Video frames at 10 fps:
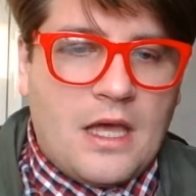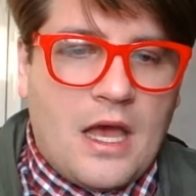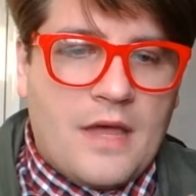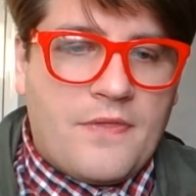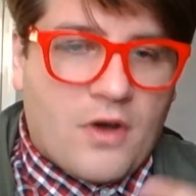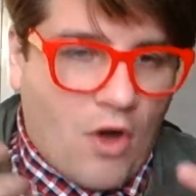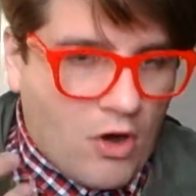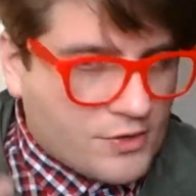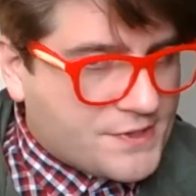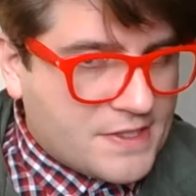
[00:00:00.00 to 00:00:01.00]
Uh, there
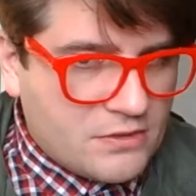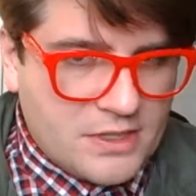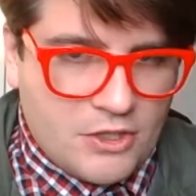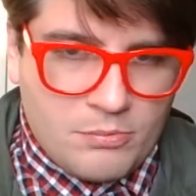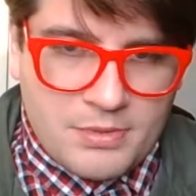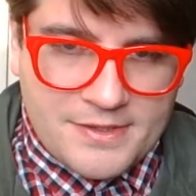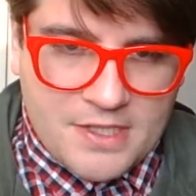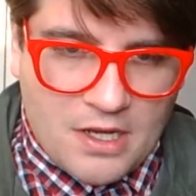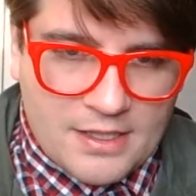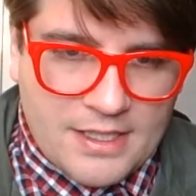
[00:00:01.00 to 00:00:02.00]
are still
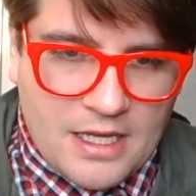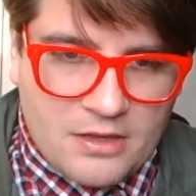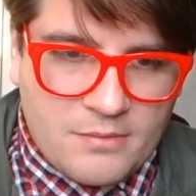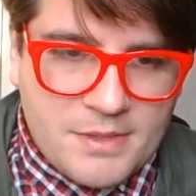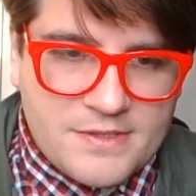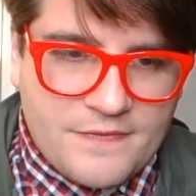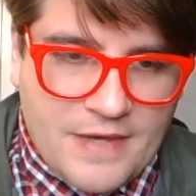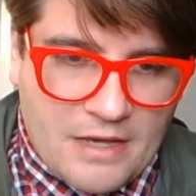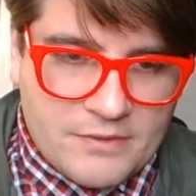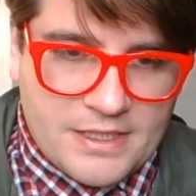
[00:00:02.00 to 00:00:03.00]
Neoplatonic elements
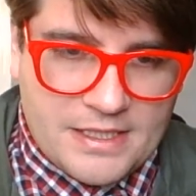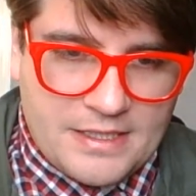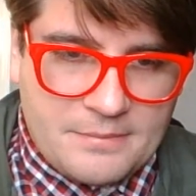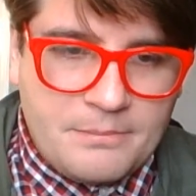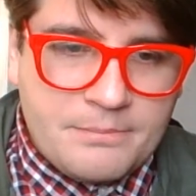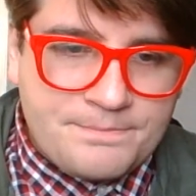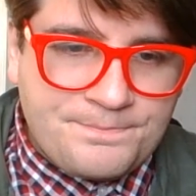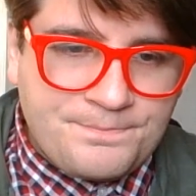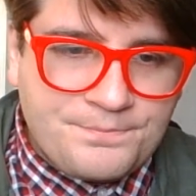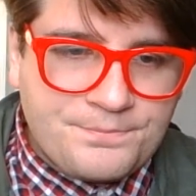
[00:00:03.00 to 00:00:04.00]
found in him.
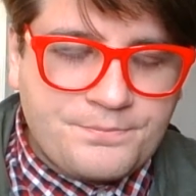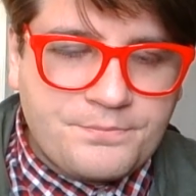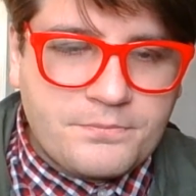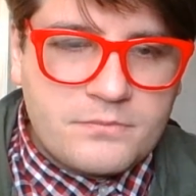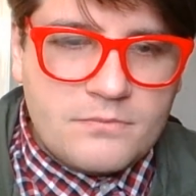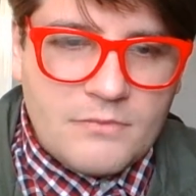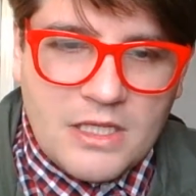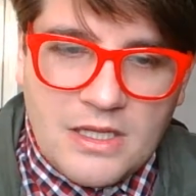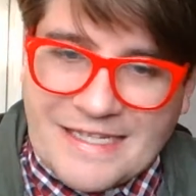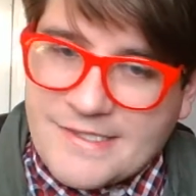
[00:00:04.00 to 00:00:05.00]

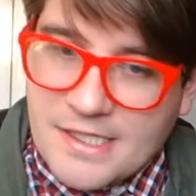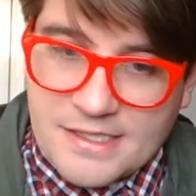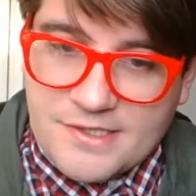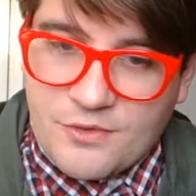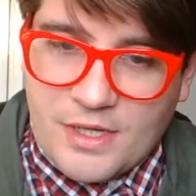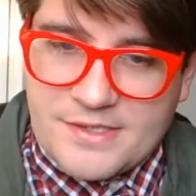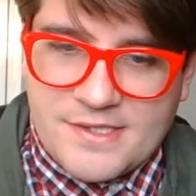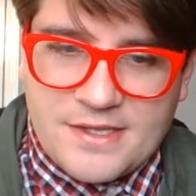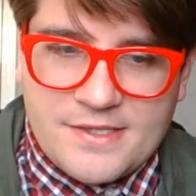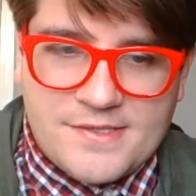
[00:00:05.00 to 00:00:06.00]
Like I said, he's the great
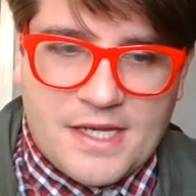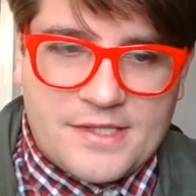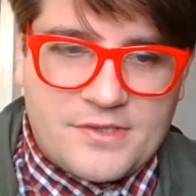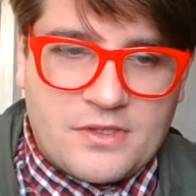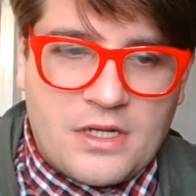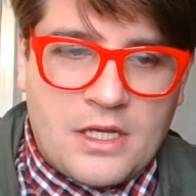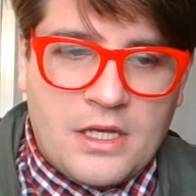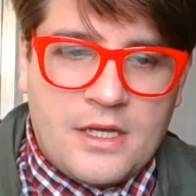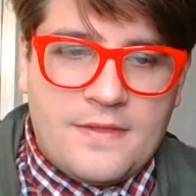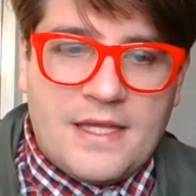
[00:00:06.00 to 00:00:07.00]
synthesizer.
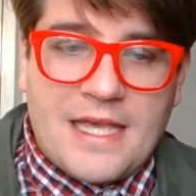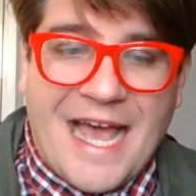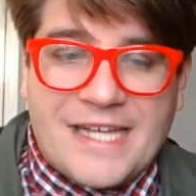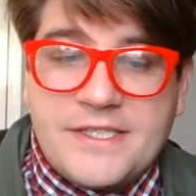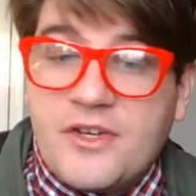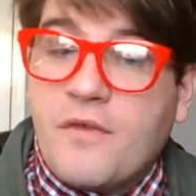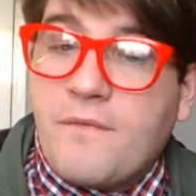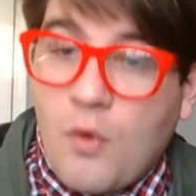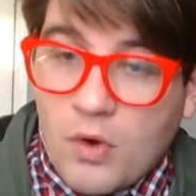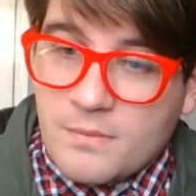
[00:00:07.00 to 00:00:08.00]
The ideal
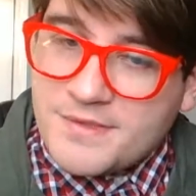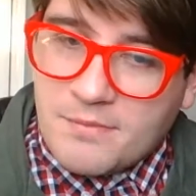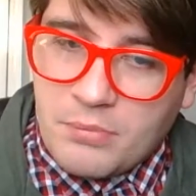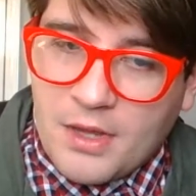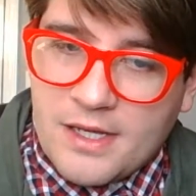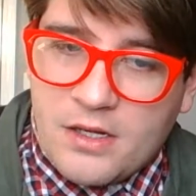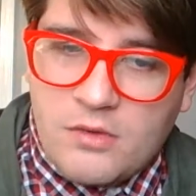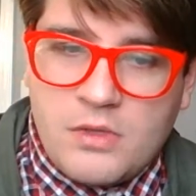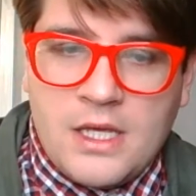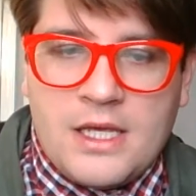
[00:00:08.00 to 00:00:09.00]
forms of
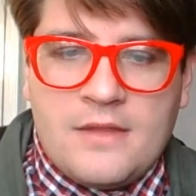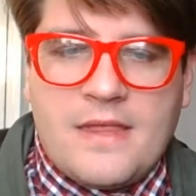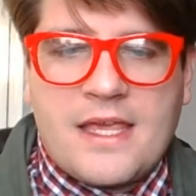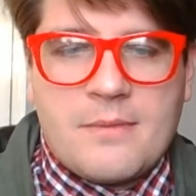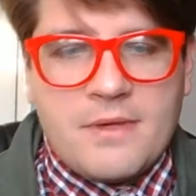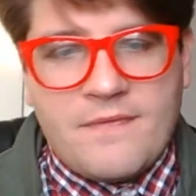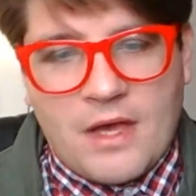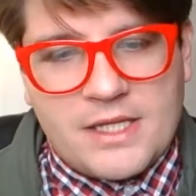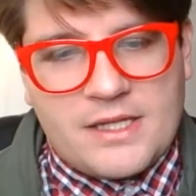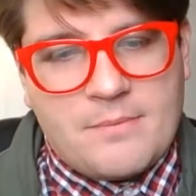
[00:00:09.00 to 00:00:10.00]
Plato they can be
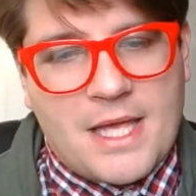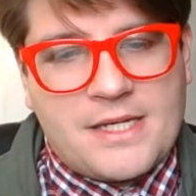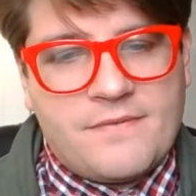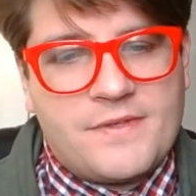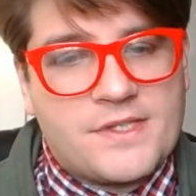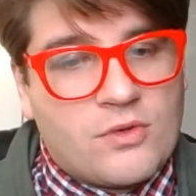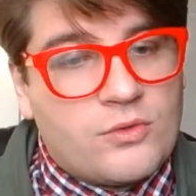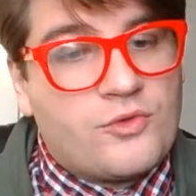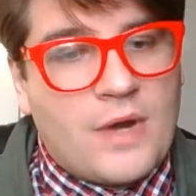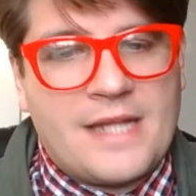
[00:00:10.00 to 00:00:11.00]
found in the metaphysical
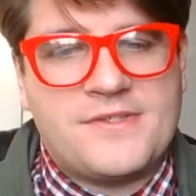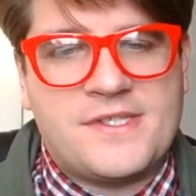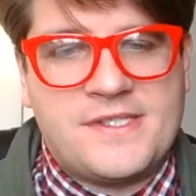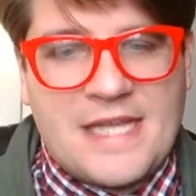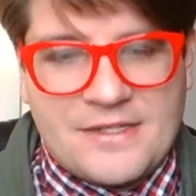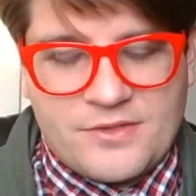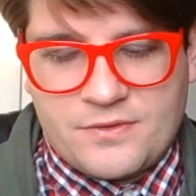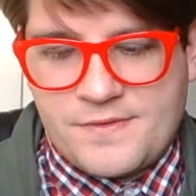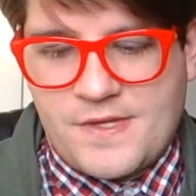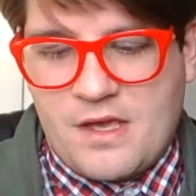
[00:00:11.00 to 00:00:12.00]

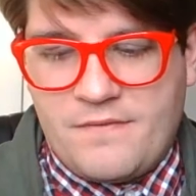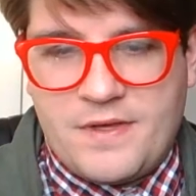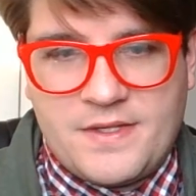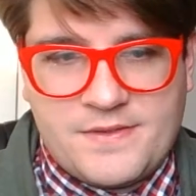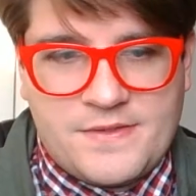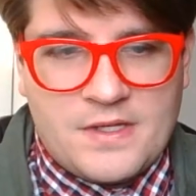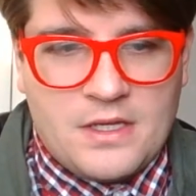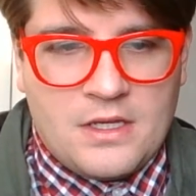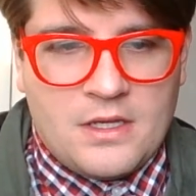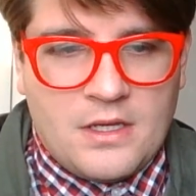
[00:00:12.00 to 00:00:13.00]
transcendentals of his
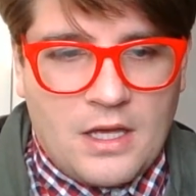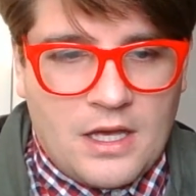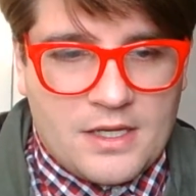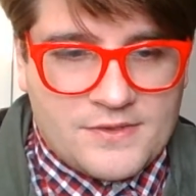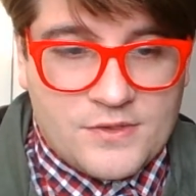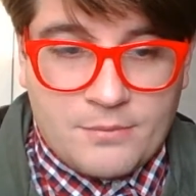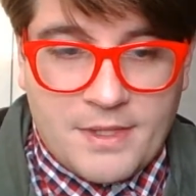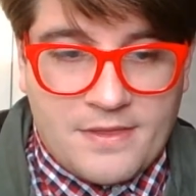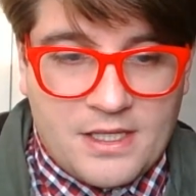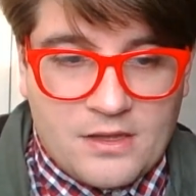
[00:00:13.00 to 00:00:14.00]
uh, Summa
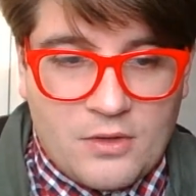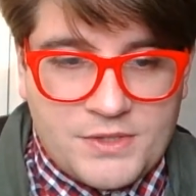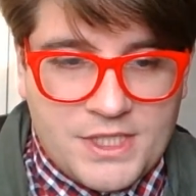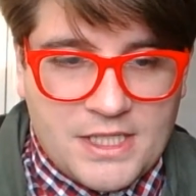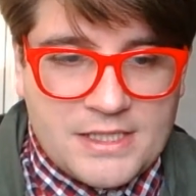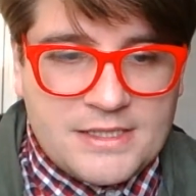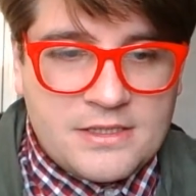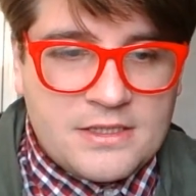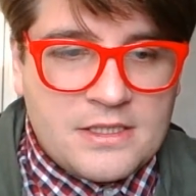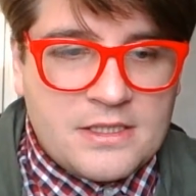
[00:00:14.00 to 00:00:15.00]
Theologiae.
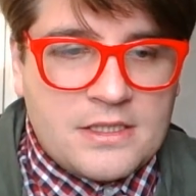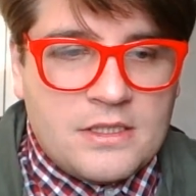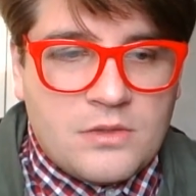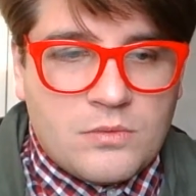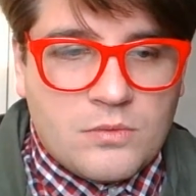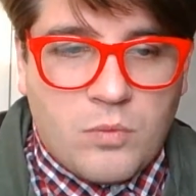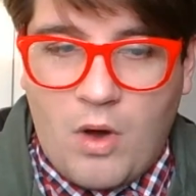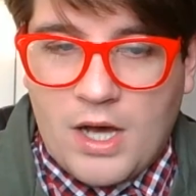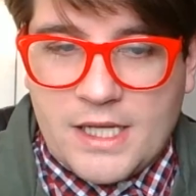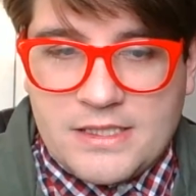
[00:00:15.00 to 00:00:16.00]

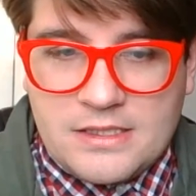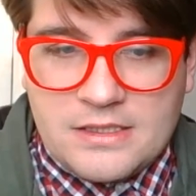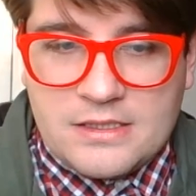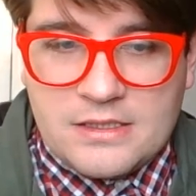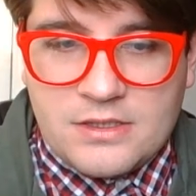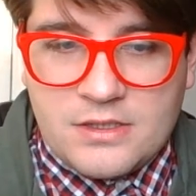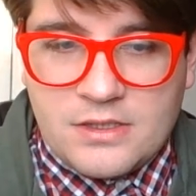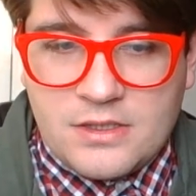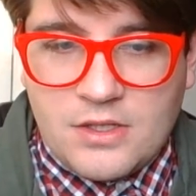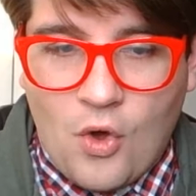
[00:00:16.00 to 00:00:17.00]
One,
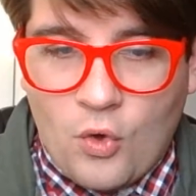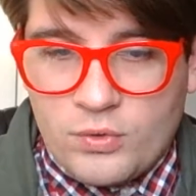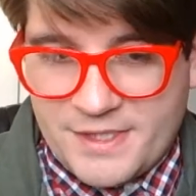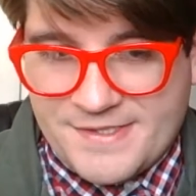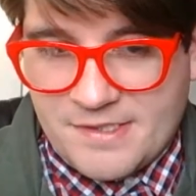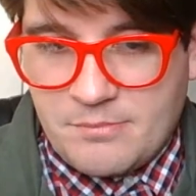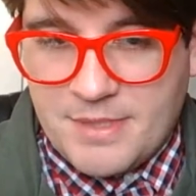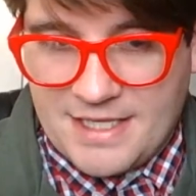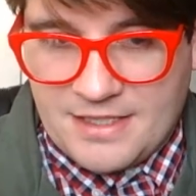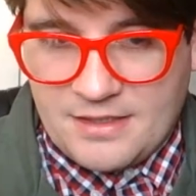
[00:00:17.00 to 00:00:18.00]
wholeness and
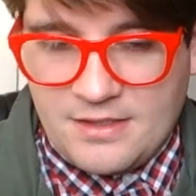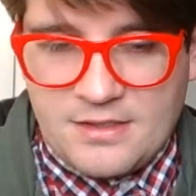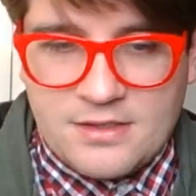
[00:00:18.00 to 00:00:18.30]
being.